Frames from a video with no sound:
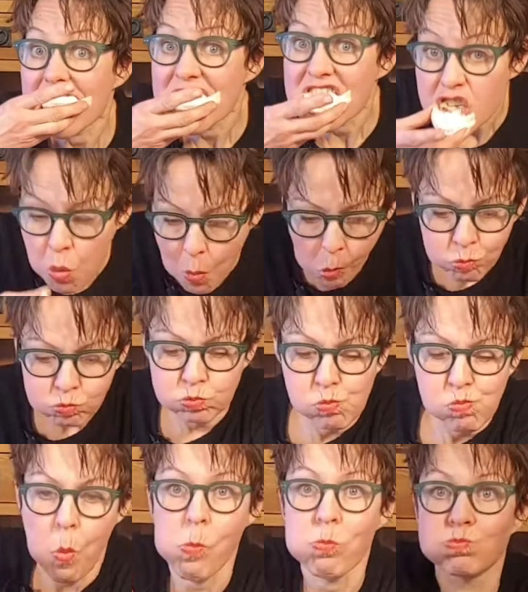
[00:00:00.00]

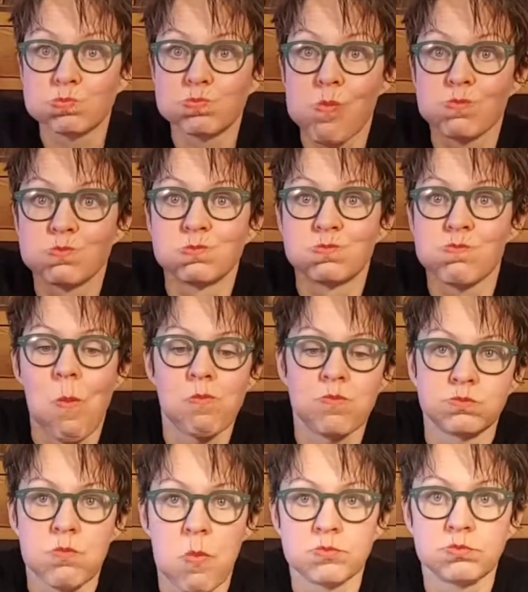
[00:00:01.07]
dangers for your
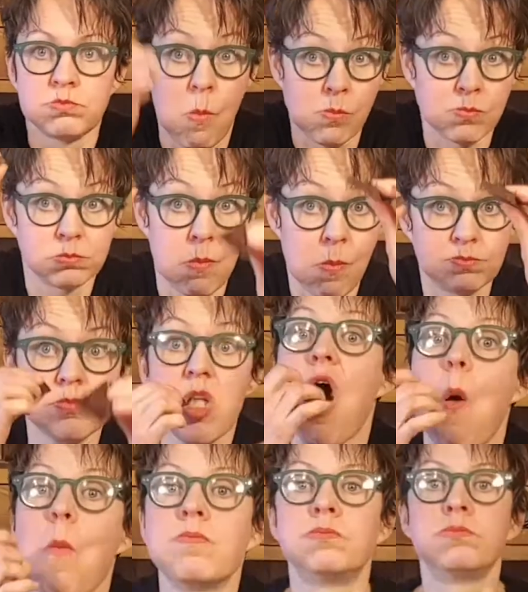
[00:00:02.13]
dog for you to
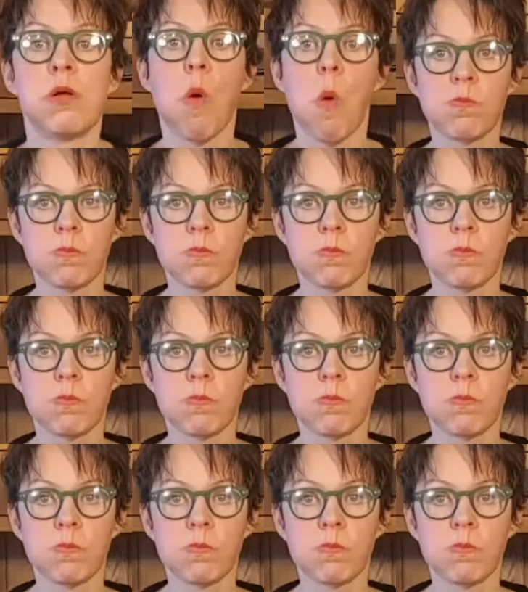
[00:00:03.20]
avoid